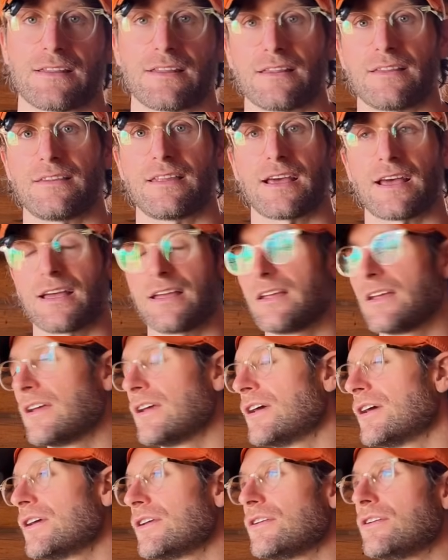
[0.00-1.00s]
of the day,
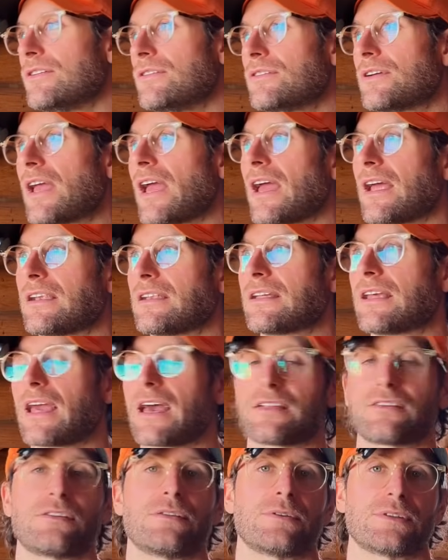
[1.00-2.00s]
you can
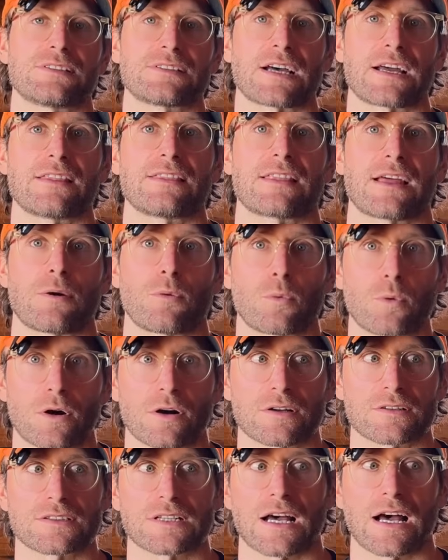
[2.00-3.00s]
get to a site that
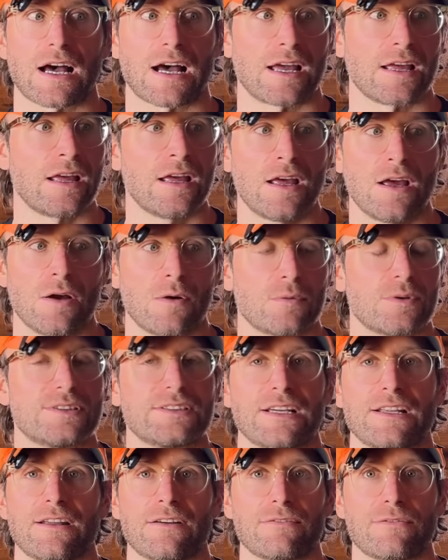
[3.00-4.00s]
works. I
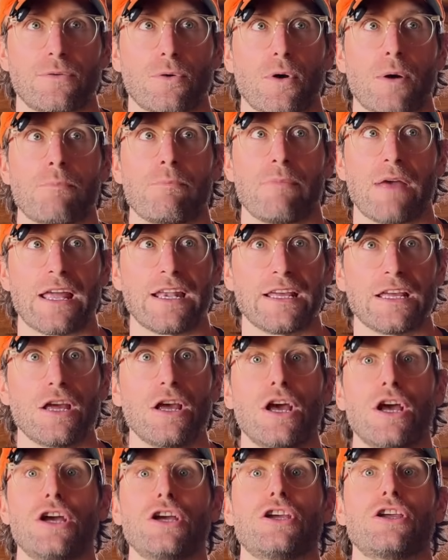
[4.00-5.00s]
was in it for many
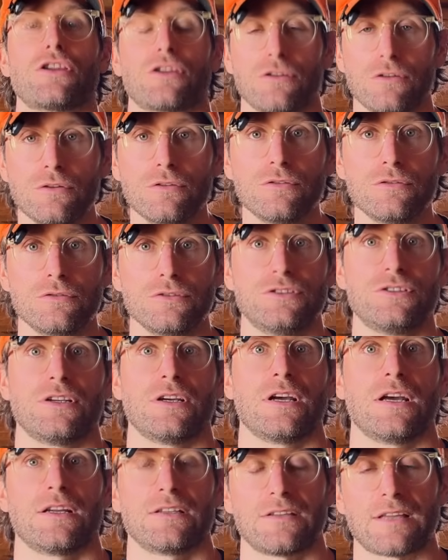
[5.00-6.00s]
huge
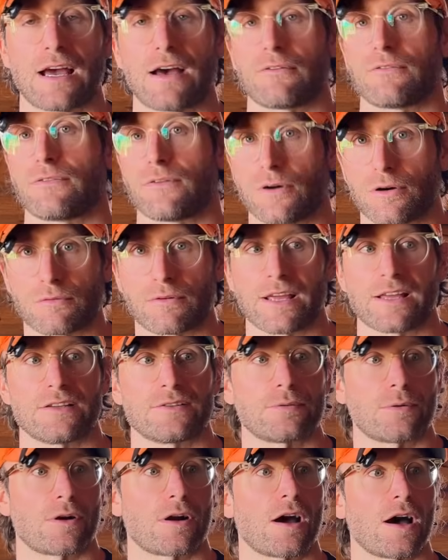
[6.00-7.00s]
downfall
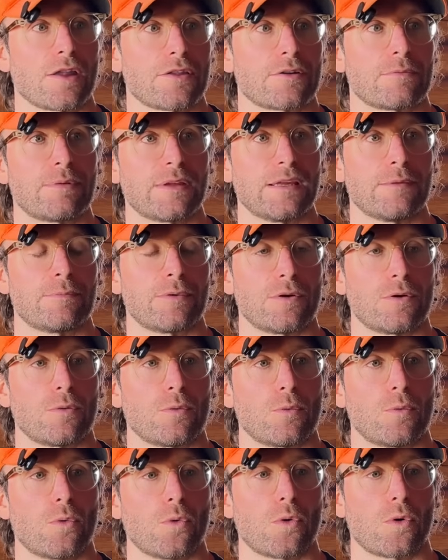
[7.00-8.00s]
rains where other people
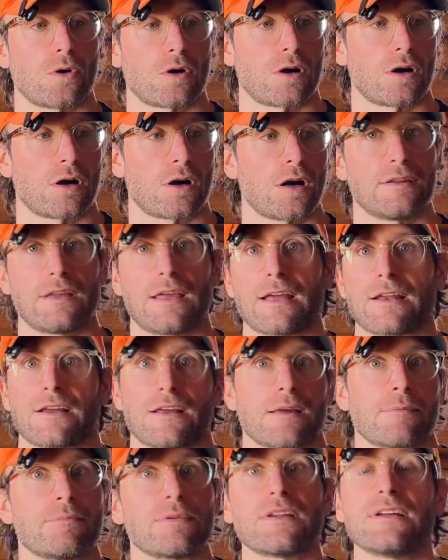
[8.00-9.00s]
were getting
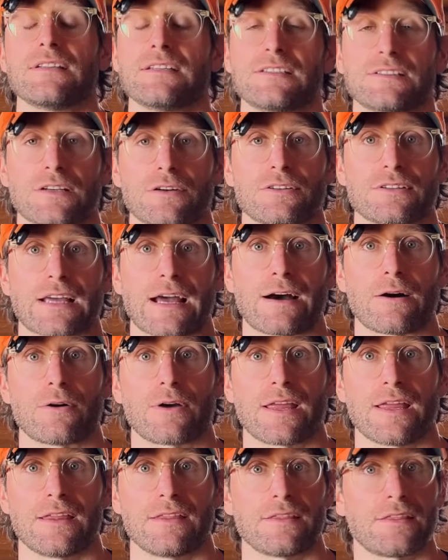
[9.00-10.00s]
completely soaked
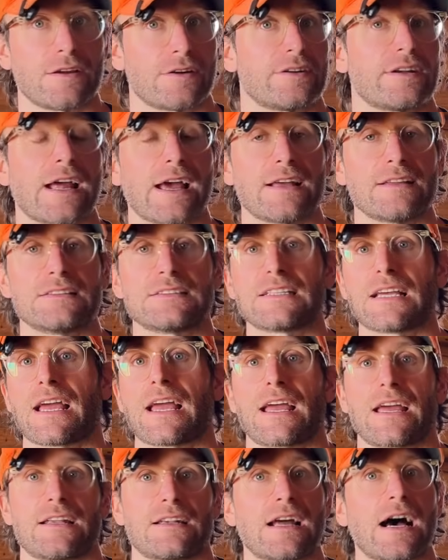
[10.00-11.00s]
out in their tents,
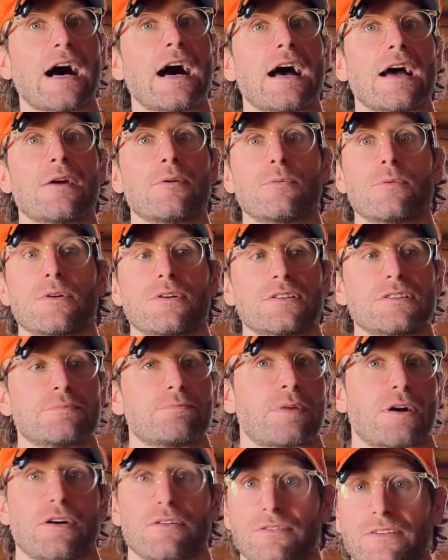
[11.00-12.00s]
and I was
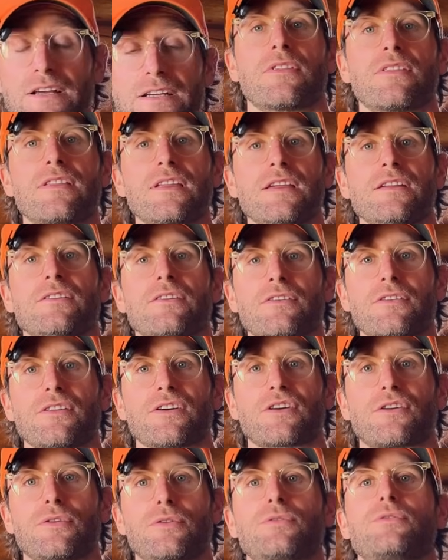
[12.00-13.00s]
perfect. These are
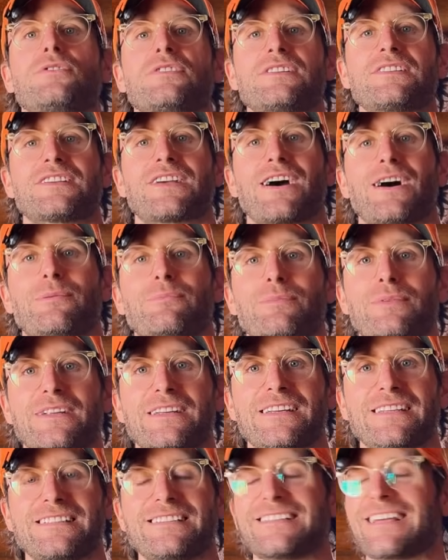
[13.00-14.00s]
the coolest
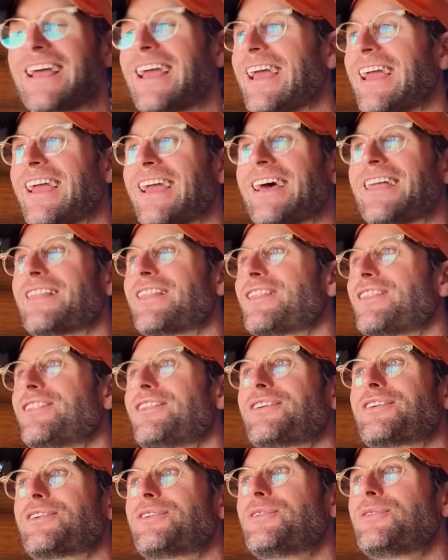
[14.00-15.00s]
companies and
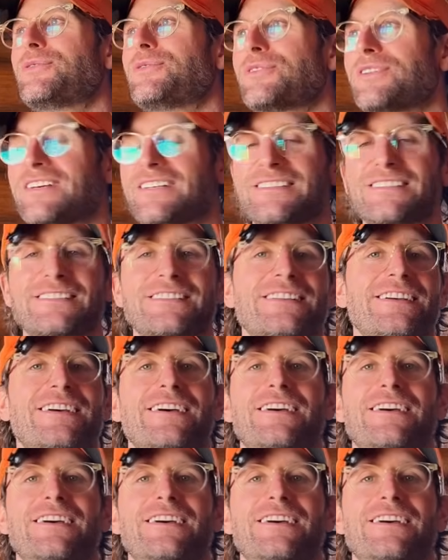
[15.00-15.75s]
the coolest